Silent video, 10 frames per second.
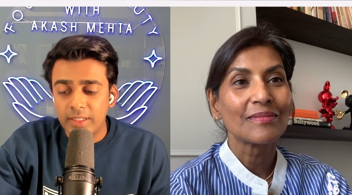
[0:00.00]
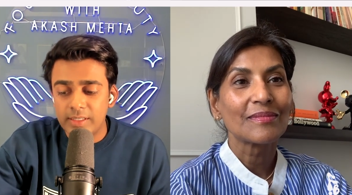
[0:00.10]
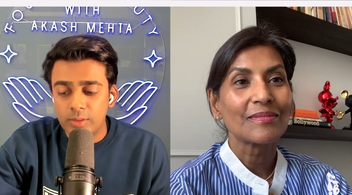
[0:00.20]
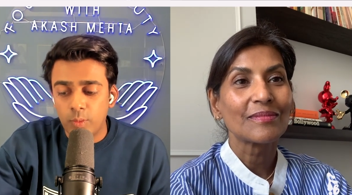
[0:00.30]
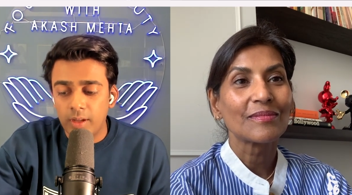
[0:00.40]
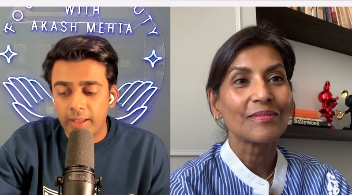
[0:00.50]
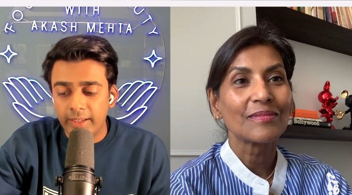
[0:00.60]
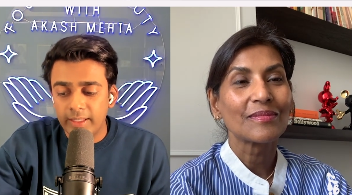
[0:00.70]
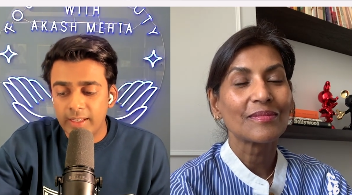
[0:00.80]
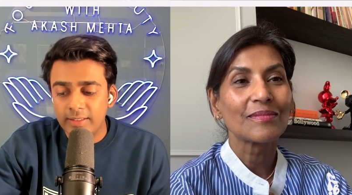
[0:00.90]
Speaker 1: as well.
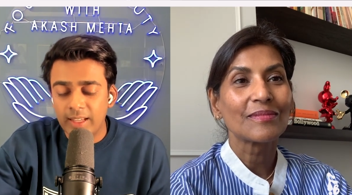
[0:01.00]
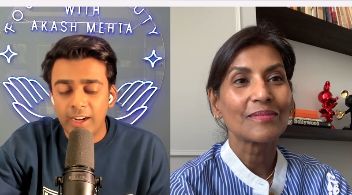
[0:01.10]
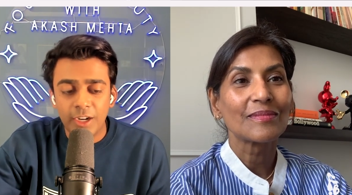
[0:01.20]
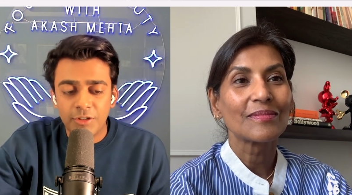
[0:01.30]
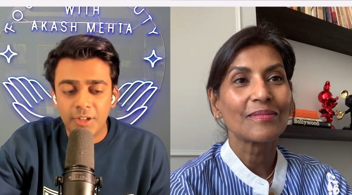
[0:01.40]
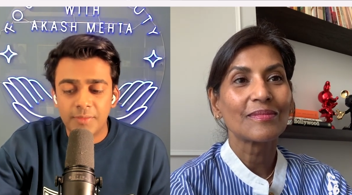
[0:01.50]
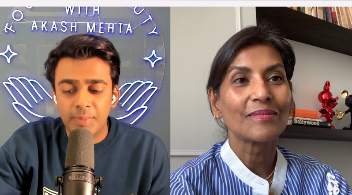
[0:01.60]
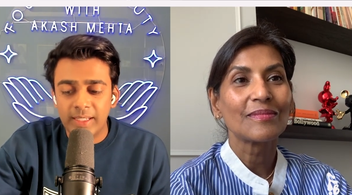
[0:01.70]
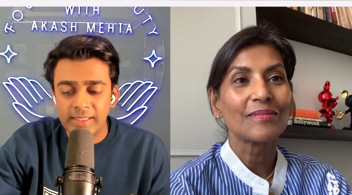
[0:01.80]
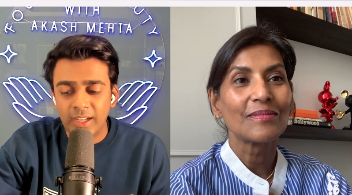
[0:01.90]
Like, the luxury of
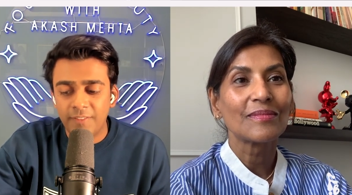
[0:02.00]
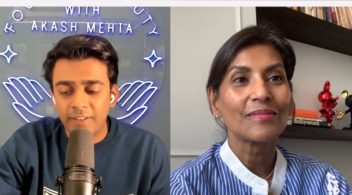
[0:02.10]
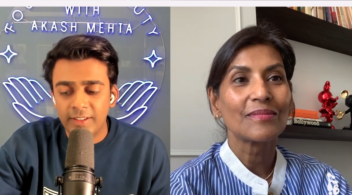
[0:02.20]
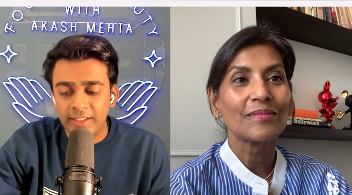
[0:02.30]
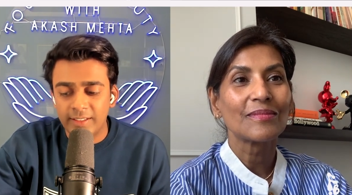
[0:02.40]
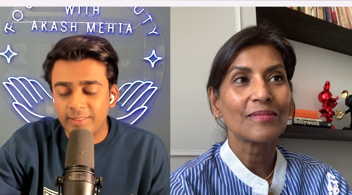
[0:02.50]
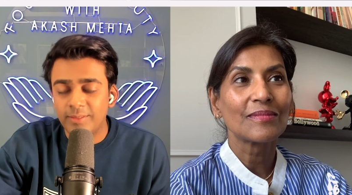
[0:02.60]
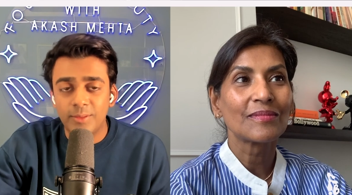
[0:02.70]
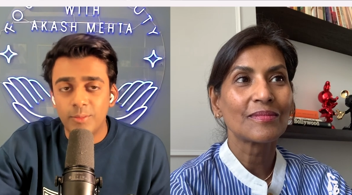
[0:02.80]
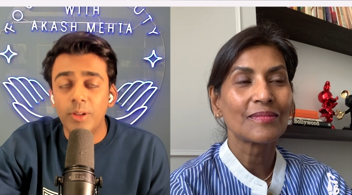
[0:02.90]
being self-funded
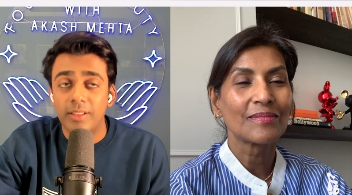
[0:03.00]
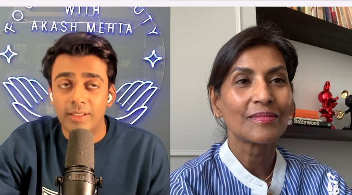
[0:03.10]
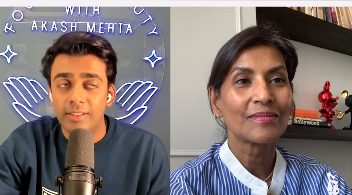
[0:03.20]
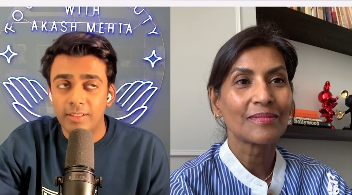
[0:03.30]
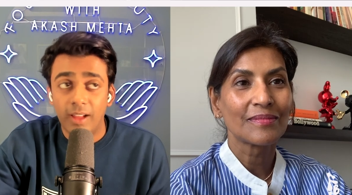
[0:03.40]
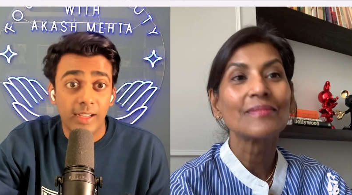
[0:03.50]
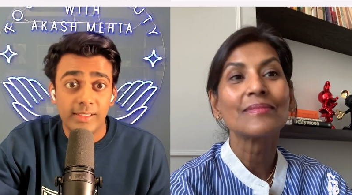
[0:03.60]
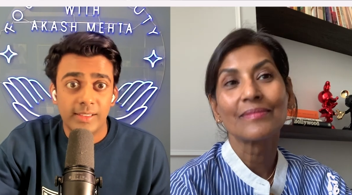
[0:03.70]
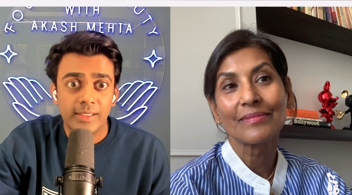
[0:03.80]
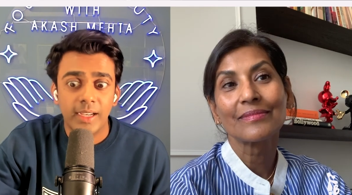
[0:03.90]
will
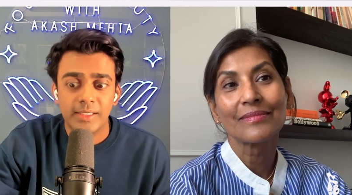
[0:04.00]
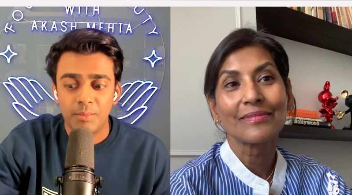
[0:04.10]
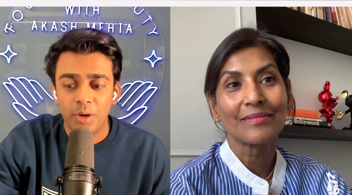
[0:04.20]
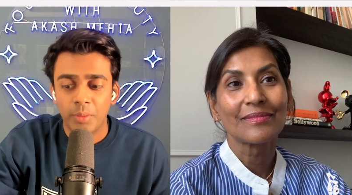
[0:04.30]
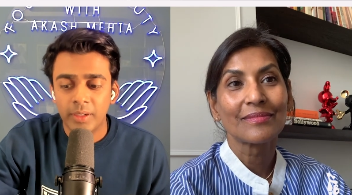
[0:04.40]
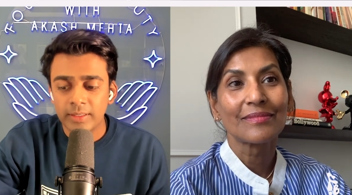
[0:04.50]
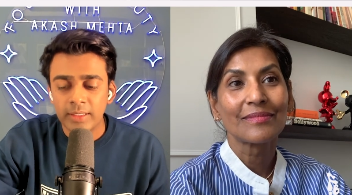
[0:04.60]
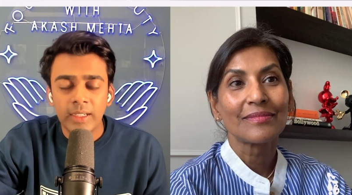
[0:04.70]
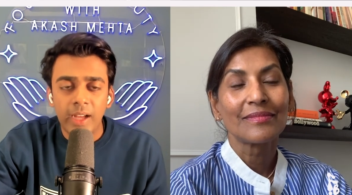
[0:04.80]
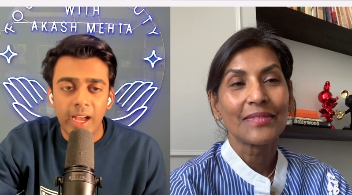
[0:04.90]
last a certain moment.
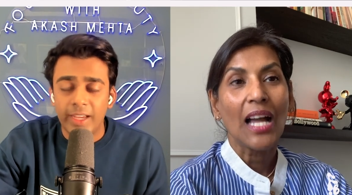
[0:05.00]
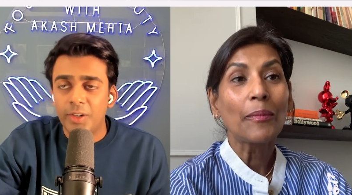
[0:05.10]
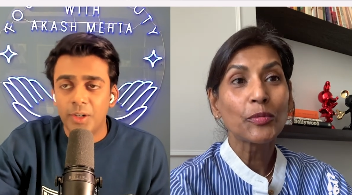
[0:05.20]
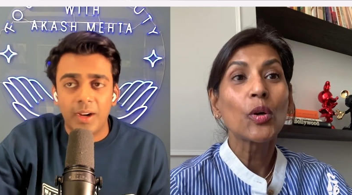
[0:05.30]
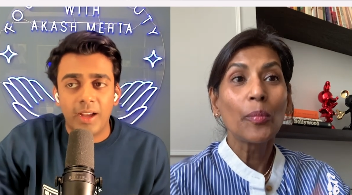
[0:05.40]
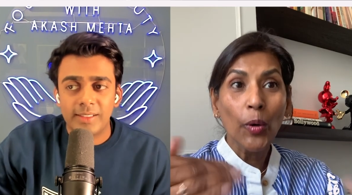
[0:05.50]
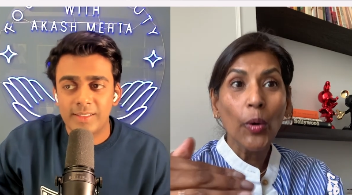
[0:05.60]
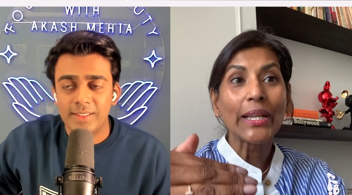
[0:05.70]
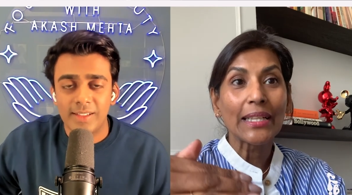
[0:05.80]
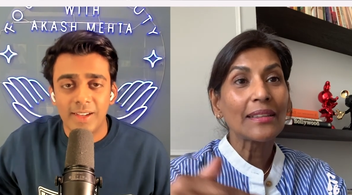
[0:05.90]
It
Speaker 2: could last.
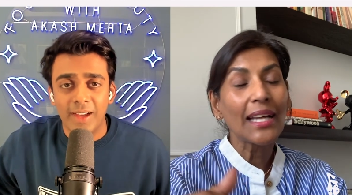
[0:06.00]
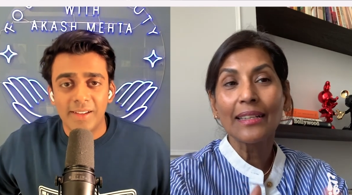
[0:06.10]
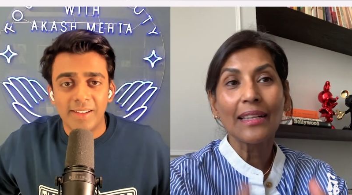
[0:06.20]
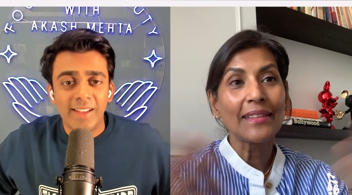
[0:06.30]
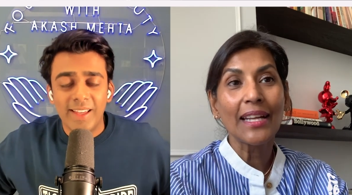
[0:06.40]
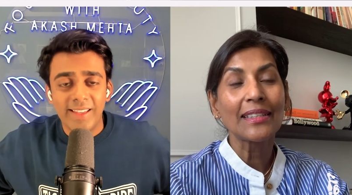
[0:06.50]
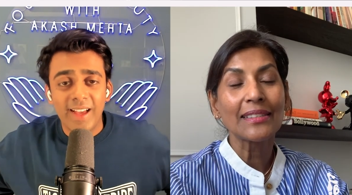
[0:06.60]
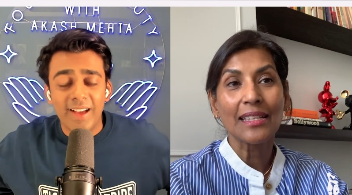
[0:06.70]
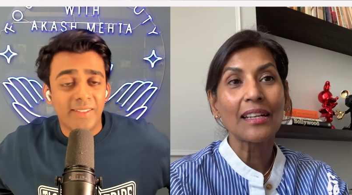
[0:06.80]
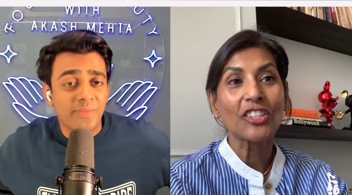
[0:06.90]
And then
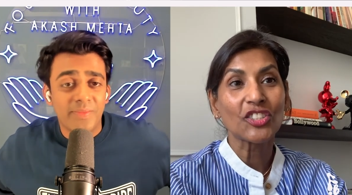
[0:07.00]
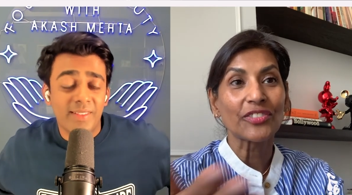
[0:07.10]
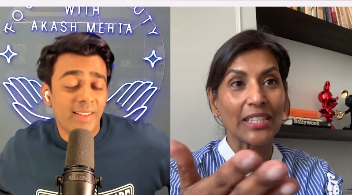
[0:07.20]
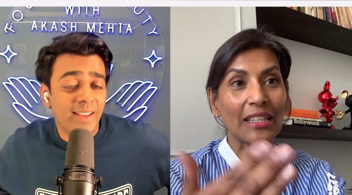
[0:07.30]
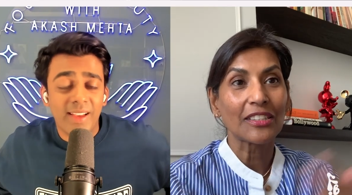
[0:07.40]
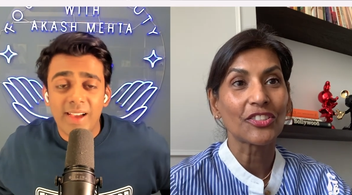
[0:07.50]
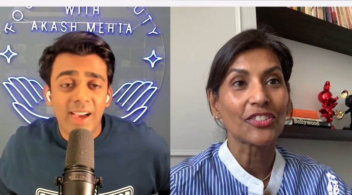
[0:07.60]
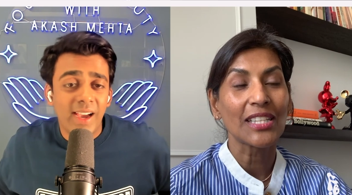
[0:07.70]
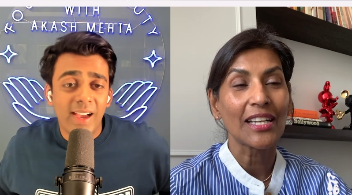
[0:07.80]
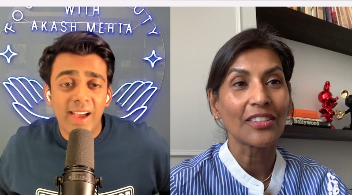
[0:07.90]
it's a luxury, like you
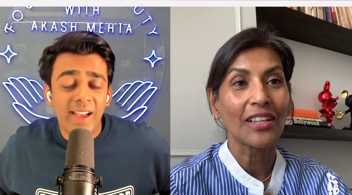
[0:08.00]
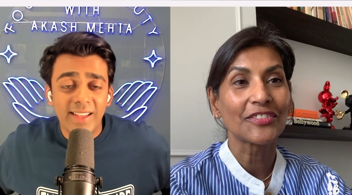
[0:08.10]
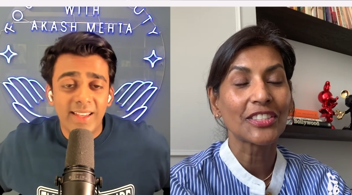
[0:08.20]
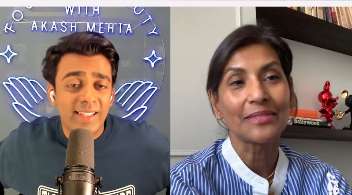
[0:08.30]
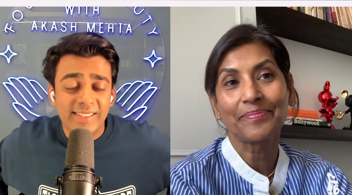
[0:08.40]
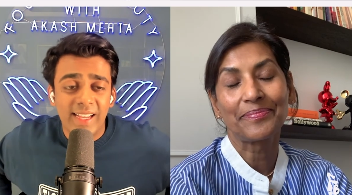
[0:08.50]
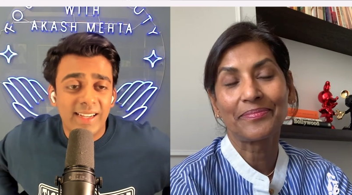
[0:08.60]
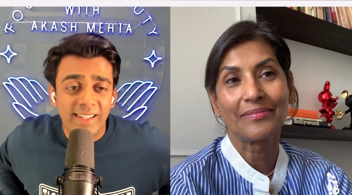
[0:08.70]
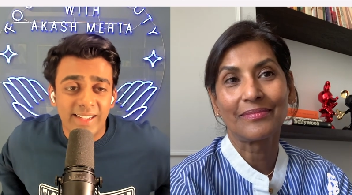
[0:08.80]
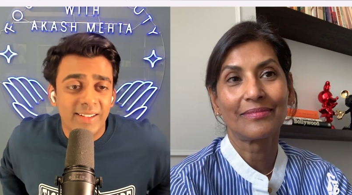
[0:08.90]
say. You have
Speaker 1: to.
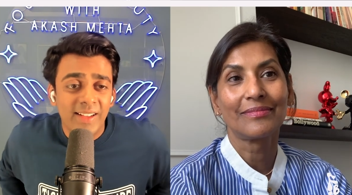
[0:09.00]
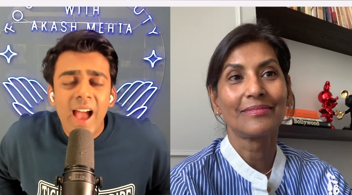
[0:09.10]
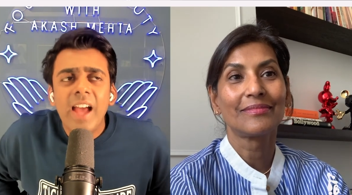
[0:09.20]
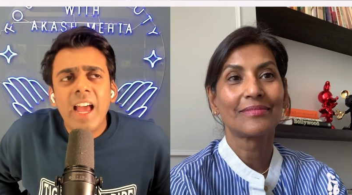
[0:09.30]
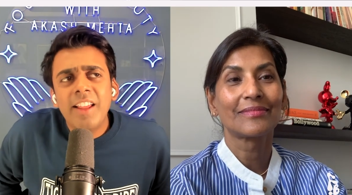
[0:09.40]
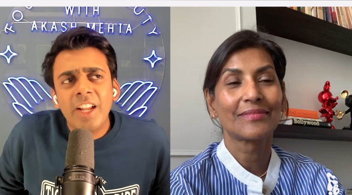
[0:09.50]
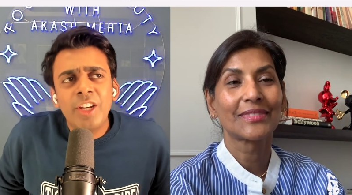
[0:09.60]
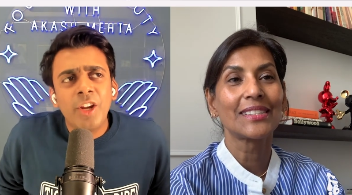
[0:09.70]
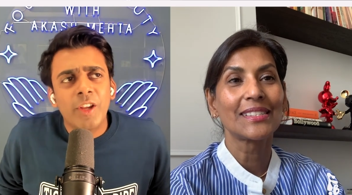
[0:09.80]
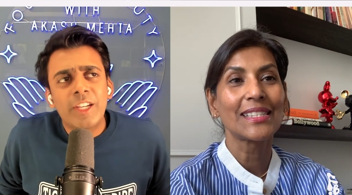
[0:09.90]
Exactly. And
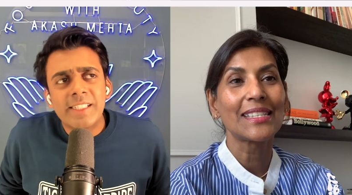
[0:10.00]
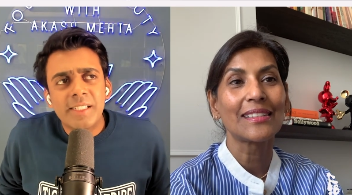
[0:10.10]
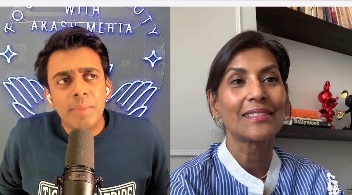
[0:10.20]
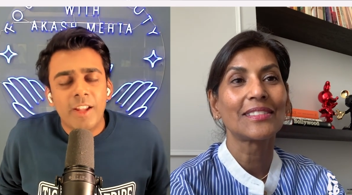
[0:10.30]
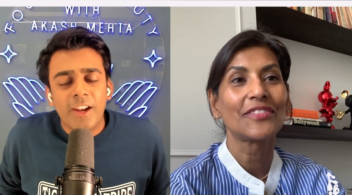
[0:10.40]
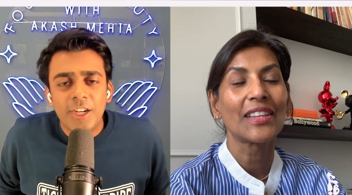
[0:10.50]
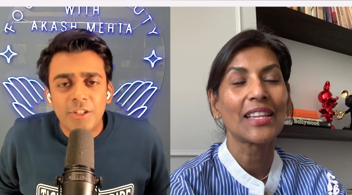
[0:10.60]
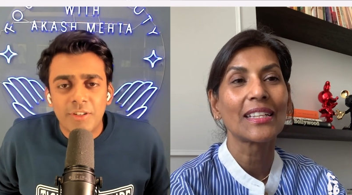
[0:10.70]
you know, it can still be a luxury of